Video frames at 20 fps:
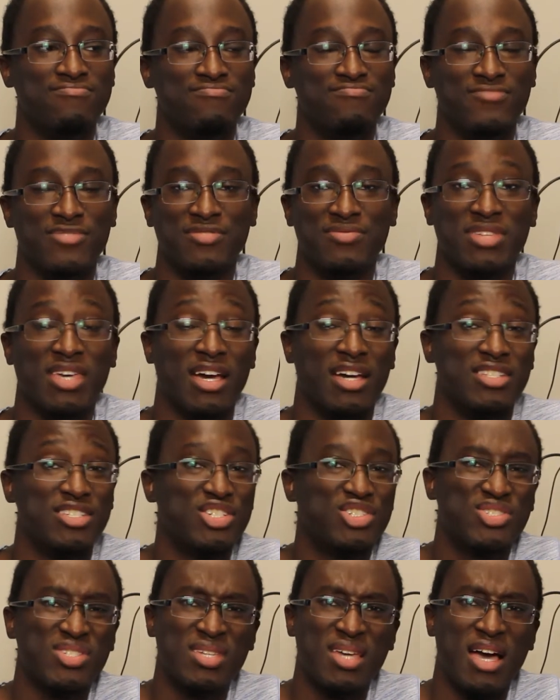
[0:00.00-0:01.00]
But yeah,
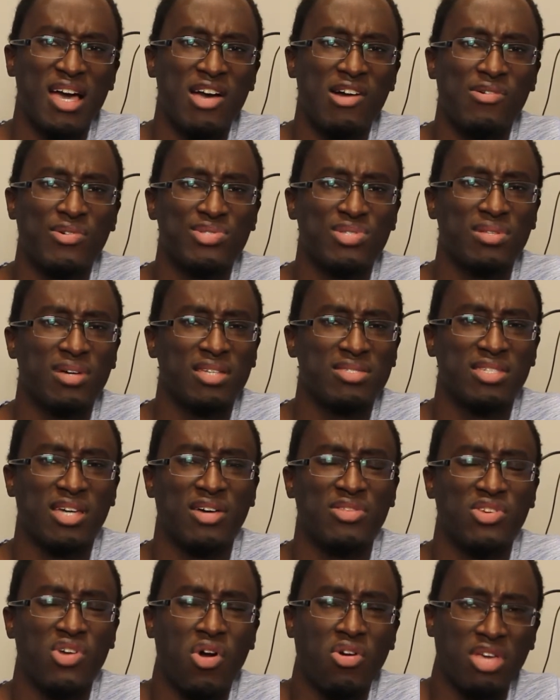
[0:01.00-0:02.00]
additionally, I also liked
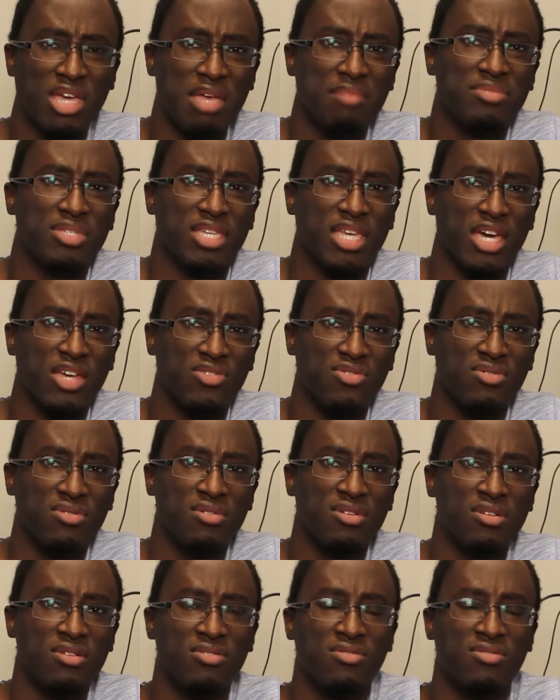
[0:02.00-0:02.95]
how they all came together,